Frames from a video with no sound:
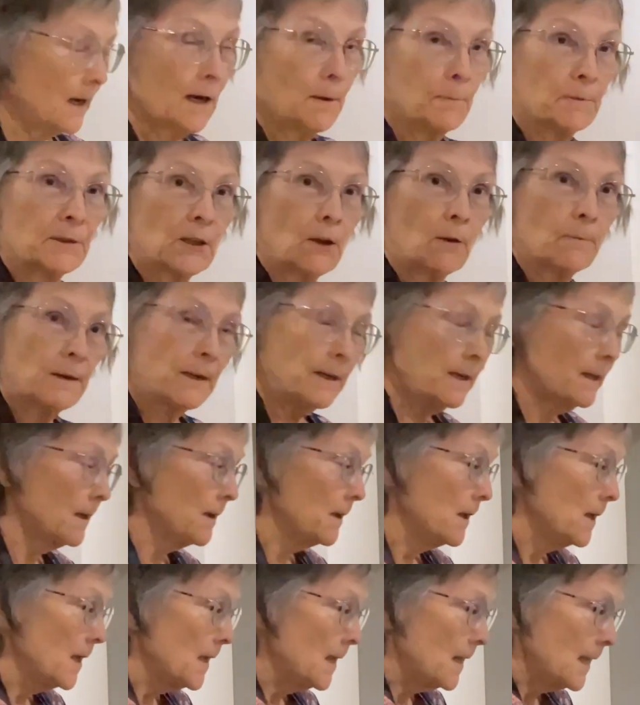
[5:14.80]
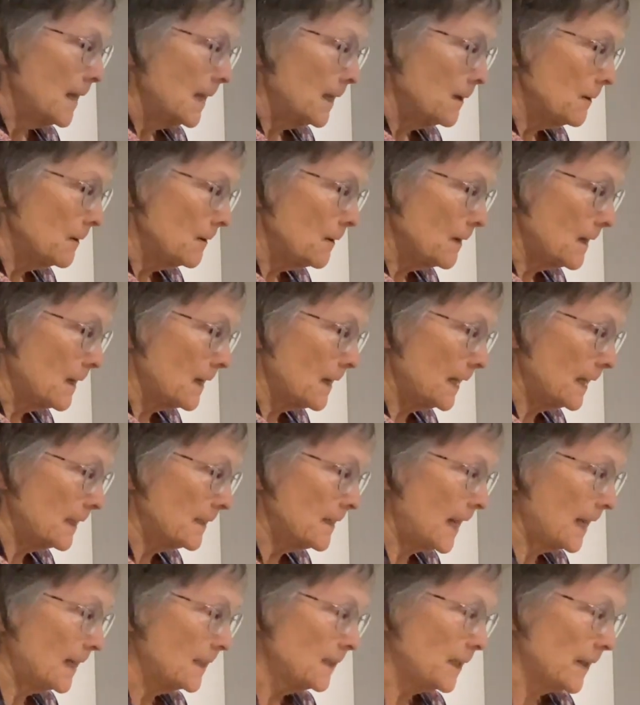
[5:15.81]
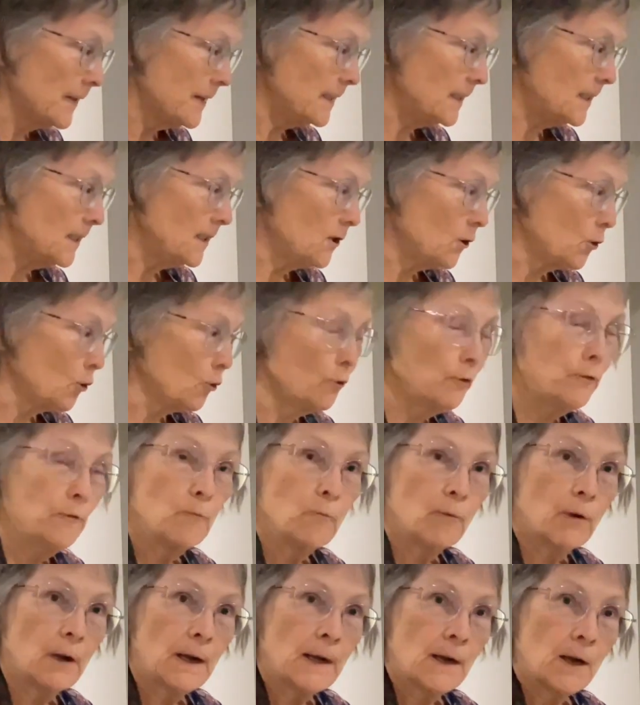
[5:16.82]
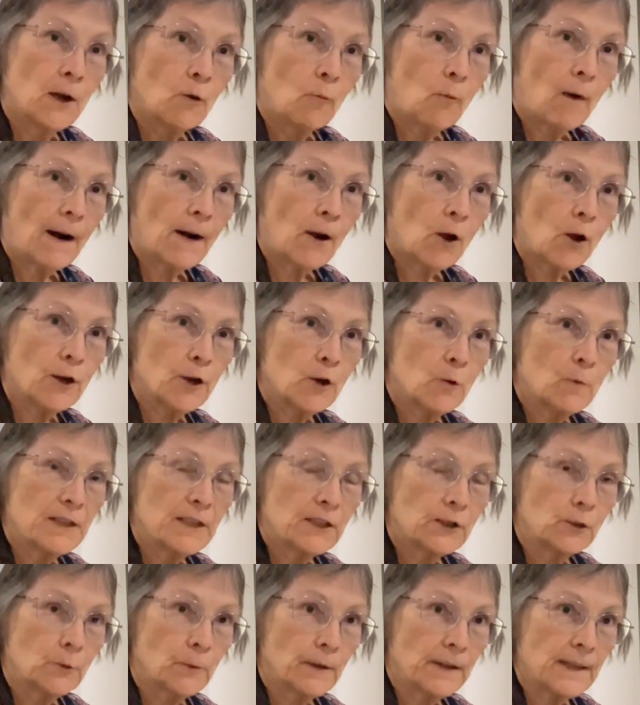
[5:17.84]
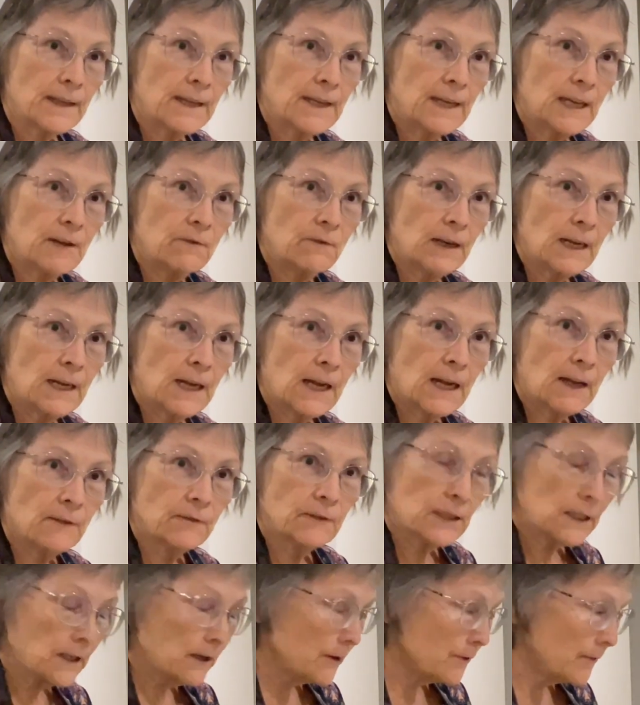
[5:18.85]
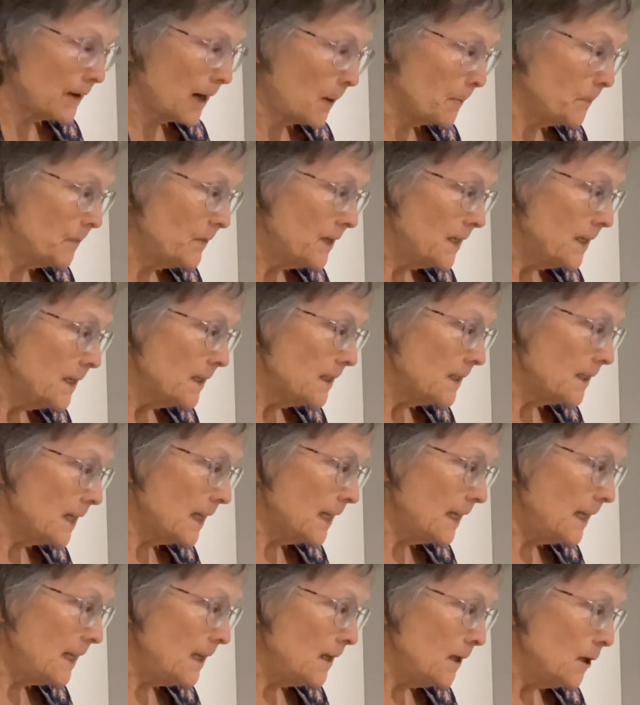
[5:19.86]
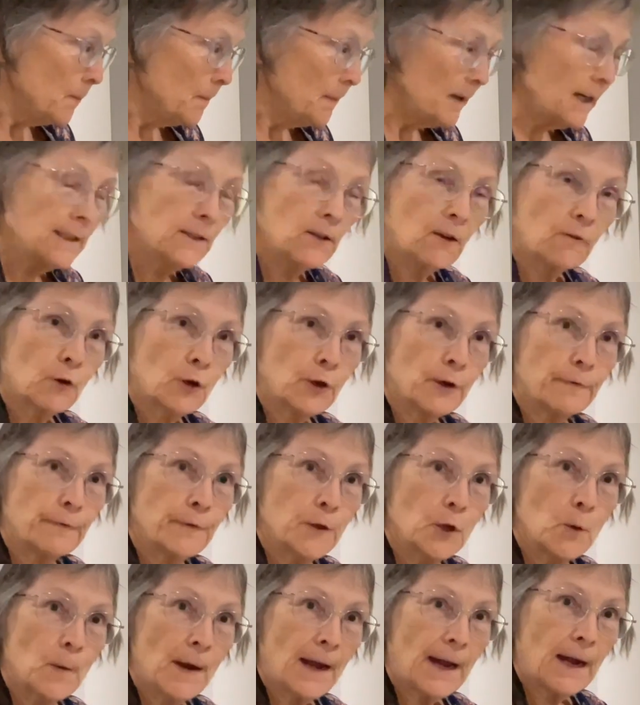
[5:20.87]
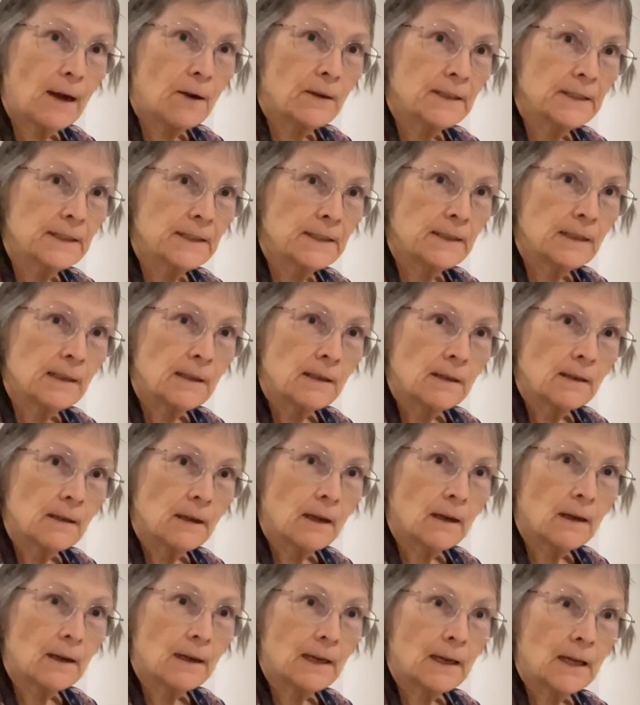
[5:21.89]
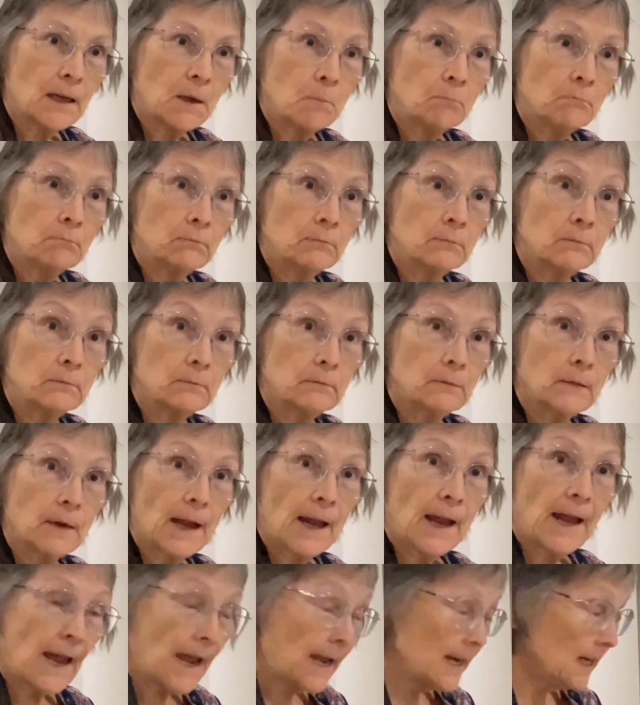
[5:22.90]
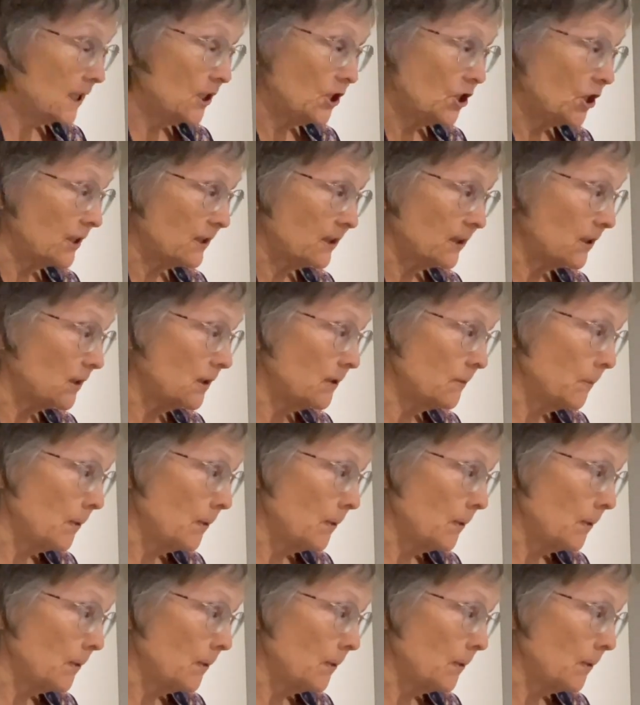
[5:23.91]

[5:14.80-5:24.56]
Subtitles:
So I'm going to clip next. So this is a good one. I always do it in the evening after tea, because I've got a few hours and it just,